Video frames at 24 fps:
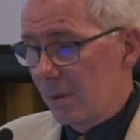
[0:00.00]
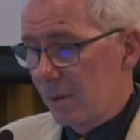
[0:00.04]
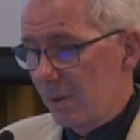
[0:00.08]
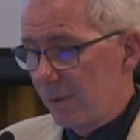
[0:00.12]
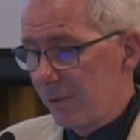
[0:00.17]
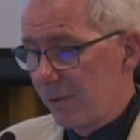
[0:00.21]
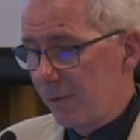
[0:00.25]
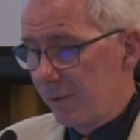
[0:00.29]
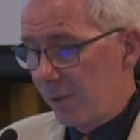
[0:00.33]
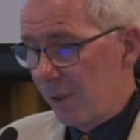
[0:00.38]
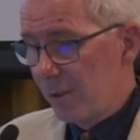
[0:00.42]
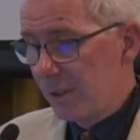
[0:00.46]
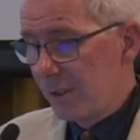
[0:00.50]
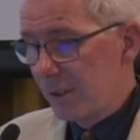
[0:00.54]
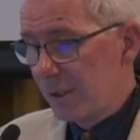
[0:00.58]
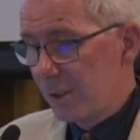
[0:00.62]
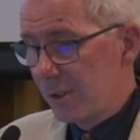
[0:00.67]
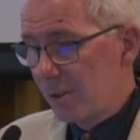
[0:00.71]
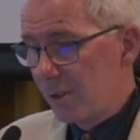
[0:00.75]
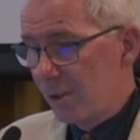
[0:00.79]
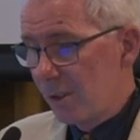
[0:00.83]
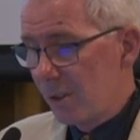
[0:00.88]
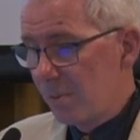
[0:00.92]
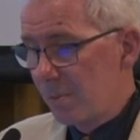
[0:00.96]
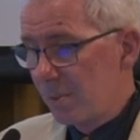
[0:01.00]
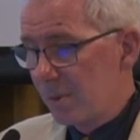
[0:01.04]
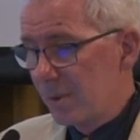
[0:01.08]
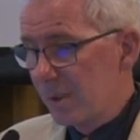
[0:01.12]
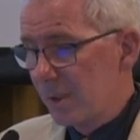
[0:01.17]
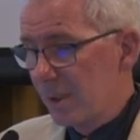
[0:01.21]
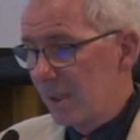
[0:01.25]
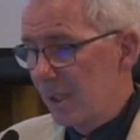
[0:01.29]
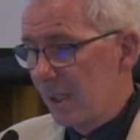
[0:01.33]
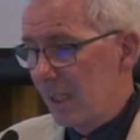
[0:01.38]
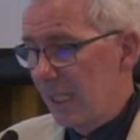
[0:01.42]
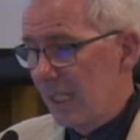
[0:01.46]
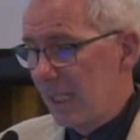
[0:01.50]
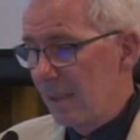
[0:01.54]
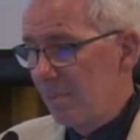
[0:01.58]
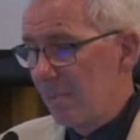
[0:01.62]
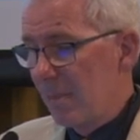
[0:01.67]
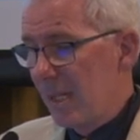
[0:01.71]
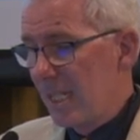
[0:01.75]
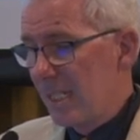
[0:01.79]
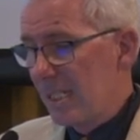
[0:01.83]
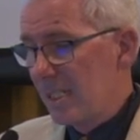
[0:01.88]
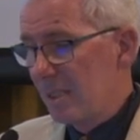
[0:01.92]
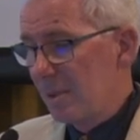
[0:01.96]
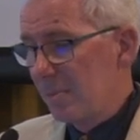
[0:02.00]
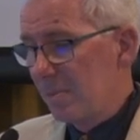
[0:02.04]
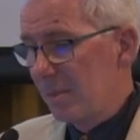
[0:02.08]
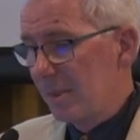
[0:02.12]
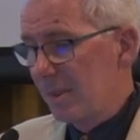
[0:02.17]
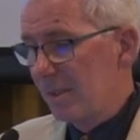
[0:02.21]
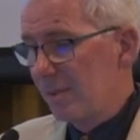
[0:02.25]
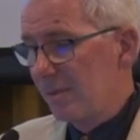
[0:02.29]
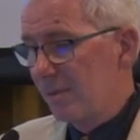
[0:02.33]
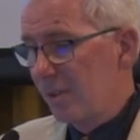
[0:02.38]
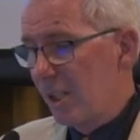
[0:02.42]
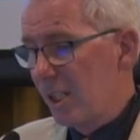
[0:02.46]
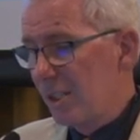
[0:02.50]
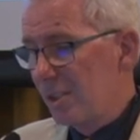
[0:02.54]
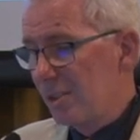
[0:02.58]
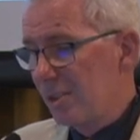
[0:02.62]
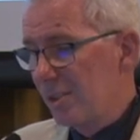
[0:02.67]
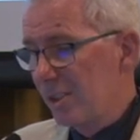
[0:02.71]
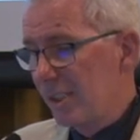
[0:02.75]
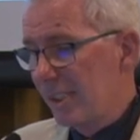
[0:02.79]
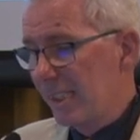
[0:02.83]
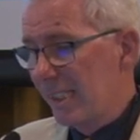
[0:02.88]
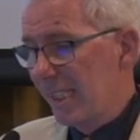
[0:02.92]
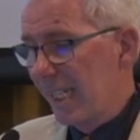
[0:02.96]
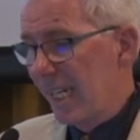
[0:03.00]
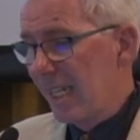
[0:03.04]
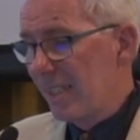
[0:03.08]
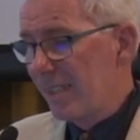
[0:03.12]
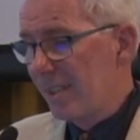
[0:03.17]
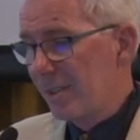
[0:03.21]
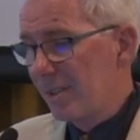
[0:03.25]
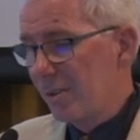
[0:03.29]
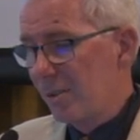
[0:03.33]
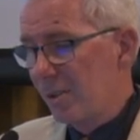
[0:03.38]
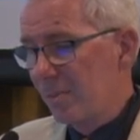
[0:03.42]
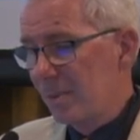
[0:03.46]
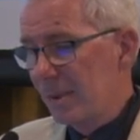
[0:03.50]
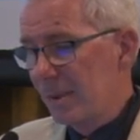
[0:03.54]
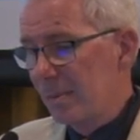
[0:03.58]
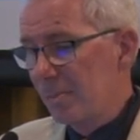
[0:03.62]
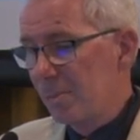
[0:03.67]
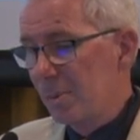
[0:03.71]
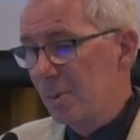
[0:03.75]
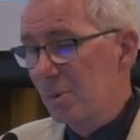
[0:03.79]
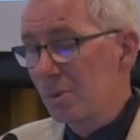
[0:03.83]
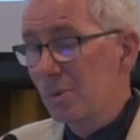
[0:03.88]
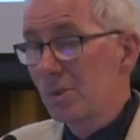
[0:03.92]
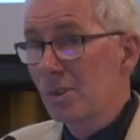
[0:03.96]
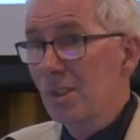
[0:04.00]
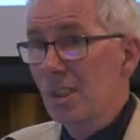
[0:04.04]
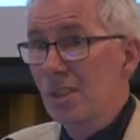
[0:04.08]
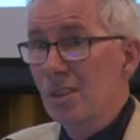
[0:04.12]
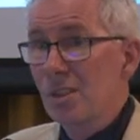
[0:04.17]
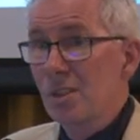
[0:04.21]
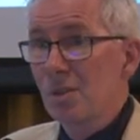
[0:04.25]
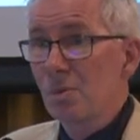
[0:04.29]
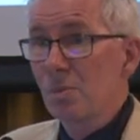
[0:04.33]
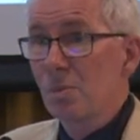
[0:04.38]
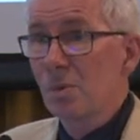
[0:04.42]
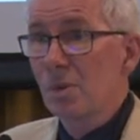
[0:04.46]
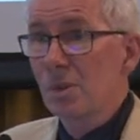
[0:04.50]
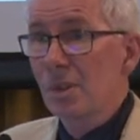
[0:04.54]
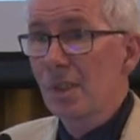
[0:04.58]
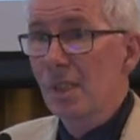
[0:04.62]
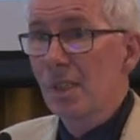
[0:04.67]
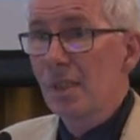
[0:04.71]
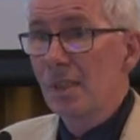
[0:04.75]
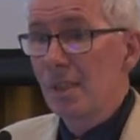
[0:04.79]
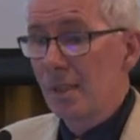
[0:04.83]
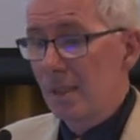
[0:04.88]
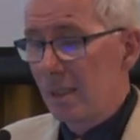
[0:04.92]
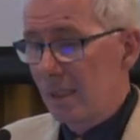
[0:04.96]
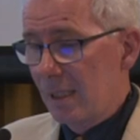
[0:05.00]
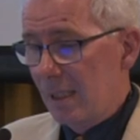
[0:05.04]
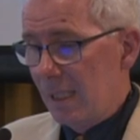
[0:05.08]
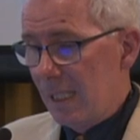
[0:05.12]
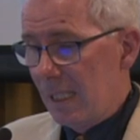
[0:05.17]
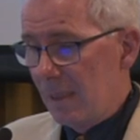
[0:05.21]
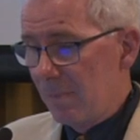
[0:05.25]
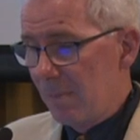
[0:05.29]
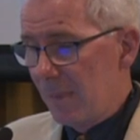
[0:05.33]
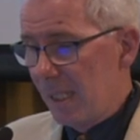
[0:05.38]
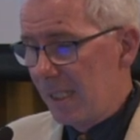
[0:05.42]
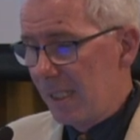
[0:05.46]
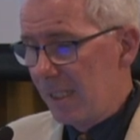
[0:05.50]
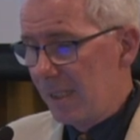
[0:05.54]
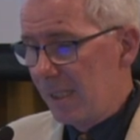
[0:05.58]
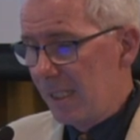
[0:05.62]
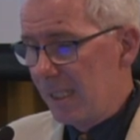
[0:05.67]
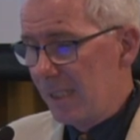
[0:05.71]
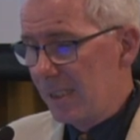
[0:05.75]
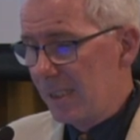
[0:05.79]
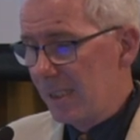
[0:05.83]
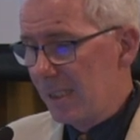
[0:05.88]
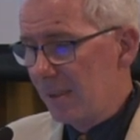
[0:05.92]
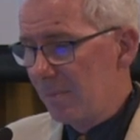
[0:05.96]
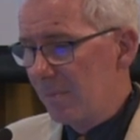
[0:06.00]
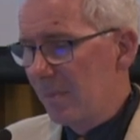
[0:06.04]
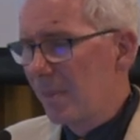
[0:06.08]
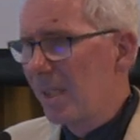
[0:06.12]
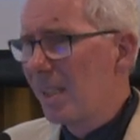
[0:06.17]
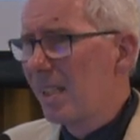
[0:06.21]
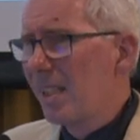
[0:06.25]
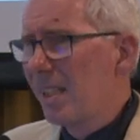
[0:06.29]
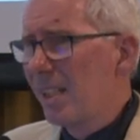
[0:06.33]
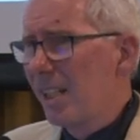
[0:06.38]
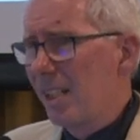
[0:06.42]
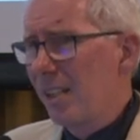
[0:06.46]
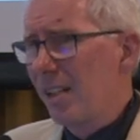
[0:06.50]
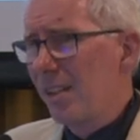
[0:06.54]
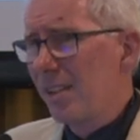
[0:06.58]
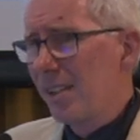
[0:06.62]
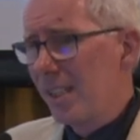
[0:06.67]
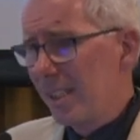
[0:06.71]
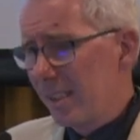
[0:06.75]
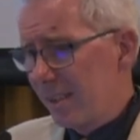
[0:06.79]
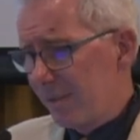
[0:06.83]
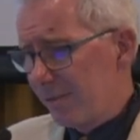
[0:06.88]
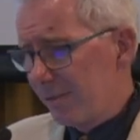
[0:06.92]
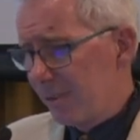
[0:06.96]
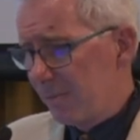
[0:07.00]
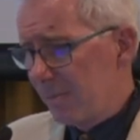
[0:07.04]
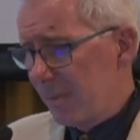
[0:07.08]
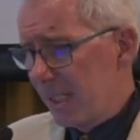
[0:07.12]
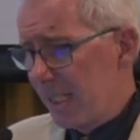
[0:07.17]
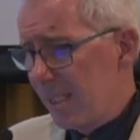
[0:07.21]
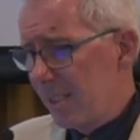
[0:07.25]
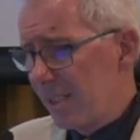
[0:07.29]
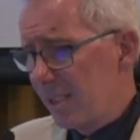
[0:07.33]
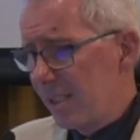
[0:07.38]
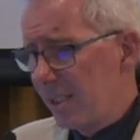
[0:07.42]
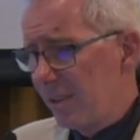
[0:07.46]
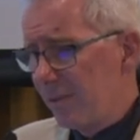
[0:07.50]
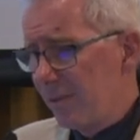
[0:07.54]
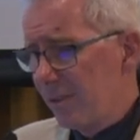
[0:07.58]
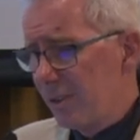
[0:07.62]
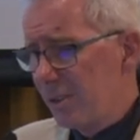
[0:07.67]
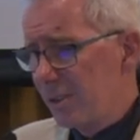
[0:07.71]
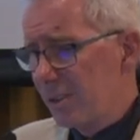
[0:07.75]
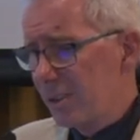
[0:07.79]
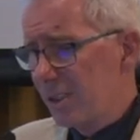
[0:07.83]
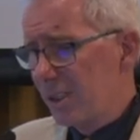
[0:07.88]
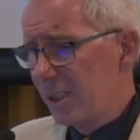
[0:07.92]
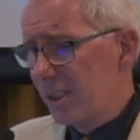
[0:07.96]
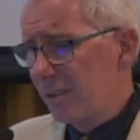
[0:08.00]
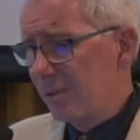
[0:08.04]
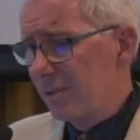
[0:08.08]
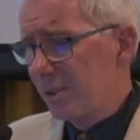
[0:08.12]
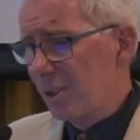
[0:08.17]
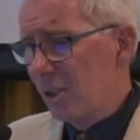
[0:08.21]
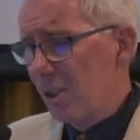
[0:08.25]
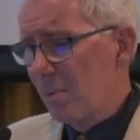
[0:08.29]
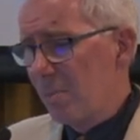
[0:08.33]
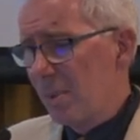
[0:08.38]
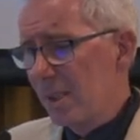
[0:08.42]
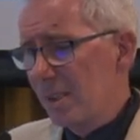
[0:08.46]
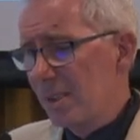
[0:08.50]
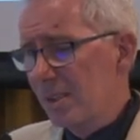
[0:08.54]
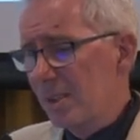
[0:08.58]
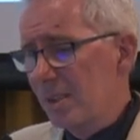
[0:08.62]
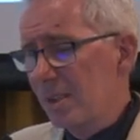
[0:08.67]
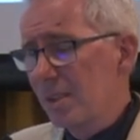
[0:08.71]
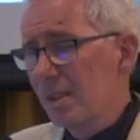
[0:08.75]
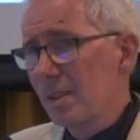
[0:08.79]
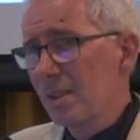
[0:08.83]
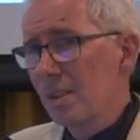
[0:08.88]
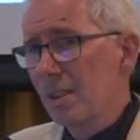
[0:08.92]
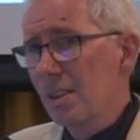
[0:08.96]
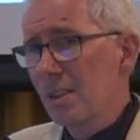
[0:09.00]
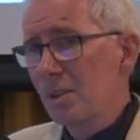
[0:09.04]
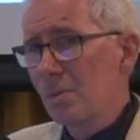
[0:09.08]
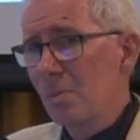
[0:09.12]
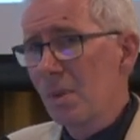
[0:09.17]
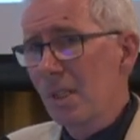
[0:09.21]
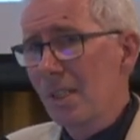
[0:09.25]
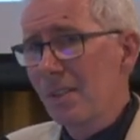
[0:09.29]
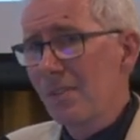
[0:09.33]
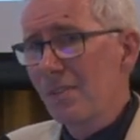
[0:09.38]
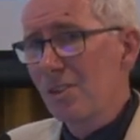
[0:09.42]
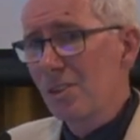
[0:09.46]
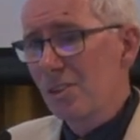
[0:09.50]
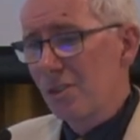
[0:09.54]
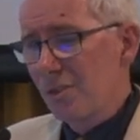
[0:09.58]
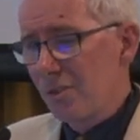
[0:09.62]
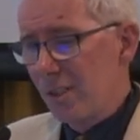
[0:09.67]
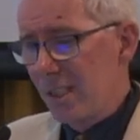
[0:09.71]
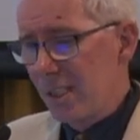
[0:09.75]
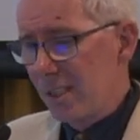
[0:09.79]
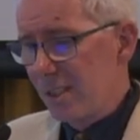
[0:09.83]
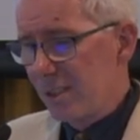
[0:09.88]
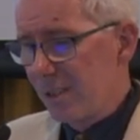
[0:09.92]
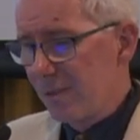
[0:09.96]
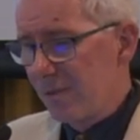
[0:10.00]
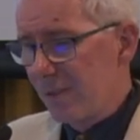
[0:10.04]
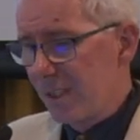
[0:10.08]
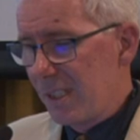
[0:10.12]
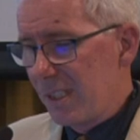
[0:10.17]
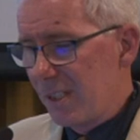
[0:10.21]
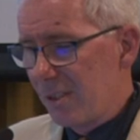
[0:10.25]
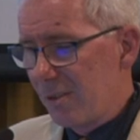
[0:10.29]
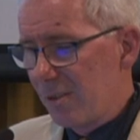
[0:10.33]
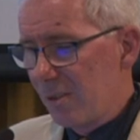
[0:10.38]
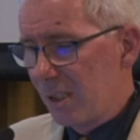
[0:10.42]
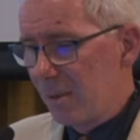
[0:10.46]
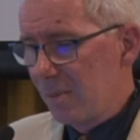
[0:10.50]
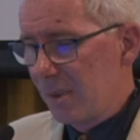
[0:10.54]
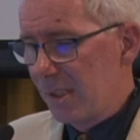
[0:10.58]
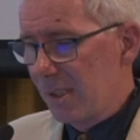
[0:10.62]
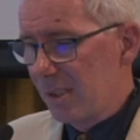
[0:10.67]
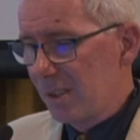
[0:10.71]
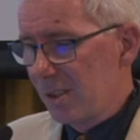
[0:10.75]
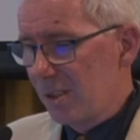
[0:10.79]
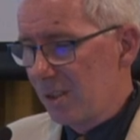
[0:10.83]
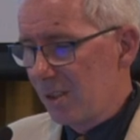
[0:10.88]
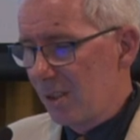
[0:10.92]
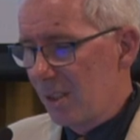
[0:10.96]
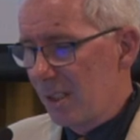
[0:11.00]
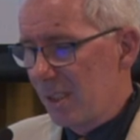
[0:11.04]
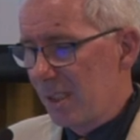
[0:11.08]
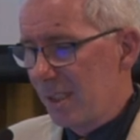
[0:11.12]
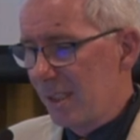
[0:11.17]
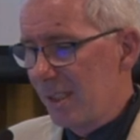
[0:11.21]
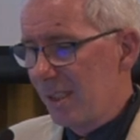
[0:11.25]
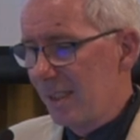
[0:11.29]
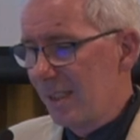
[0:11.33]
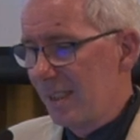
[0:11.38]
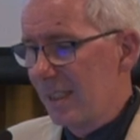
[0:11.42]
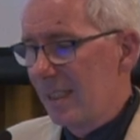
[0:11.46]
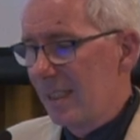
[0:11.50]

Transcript: forage crops, and the management of nitrogen and other crop inputs such as water and magnesium. And I think for me, the diversity of topics is one of the strengths of the Agronomy Society